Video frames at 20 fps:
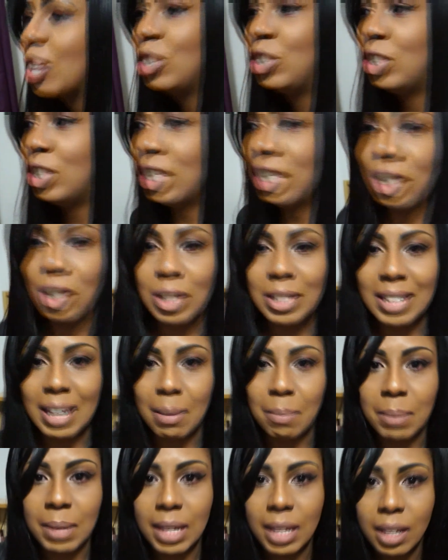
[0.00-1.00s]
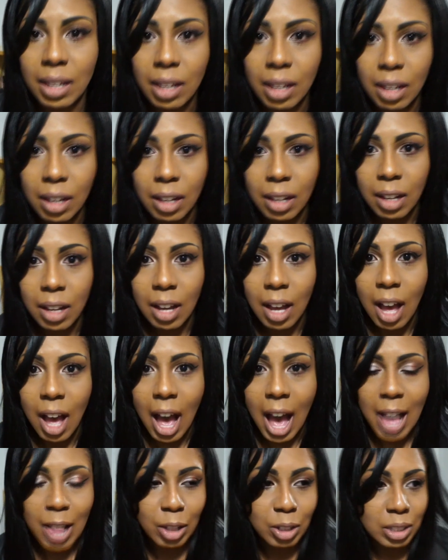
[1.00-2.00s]
she looked at me,
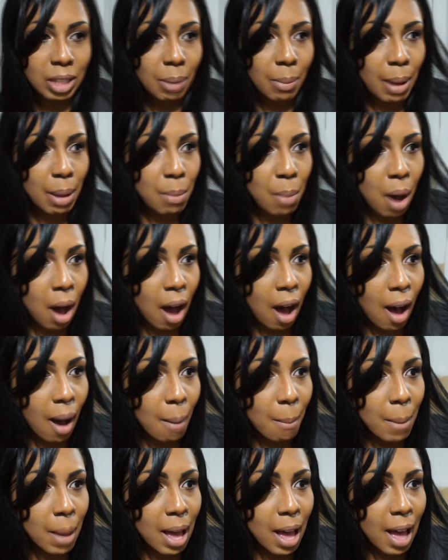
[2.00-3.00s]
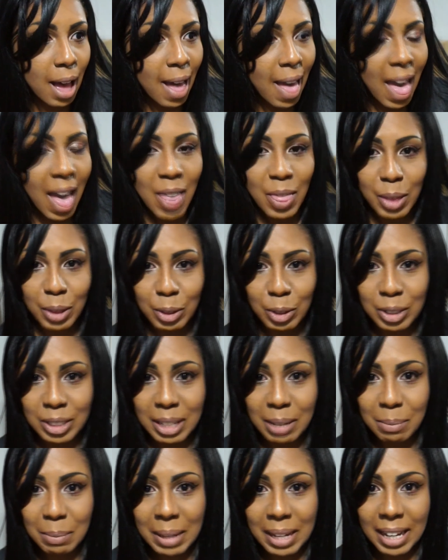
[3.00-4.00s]
I looked at my mom, and then
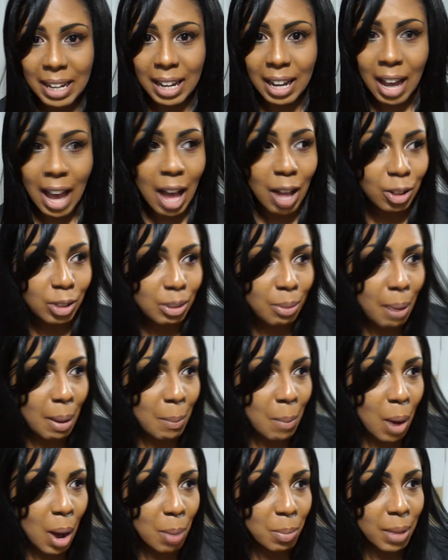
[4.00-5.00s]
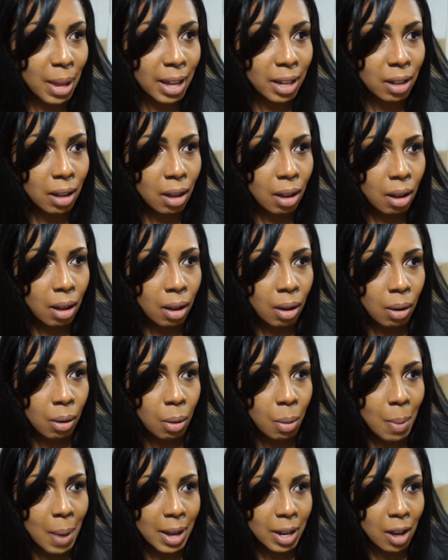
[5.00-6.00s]
looked at me, looked at my mom like,
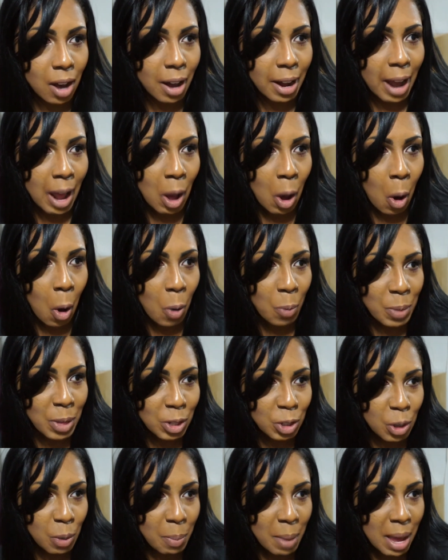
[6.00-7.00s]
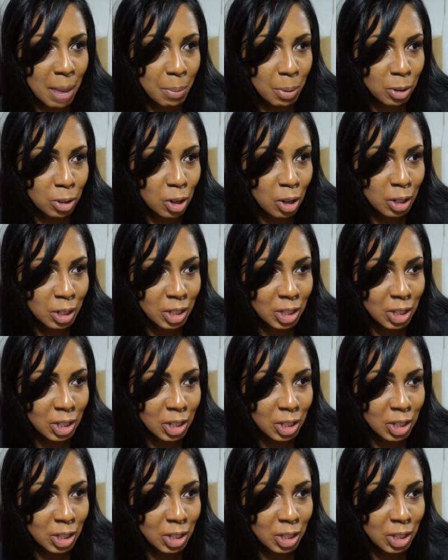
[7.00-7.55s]
oh my God, I hope that your papers are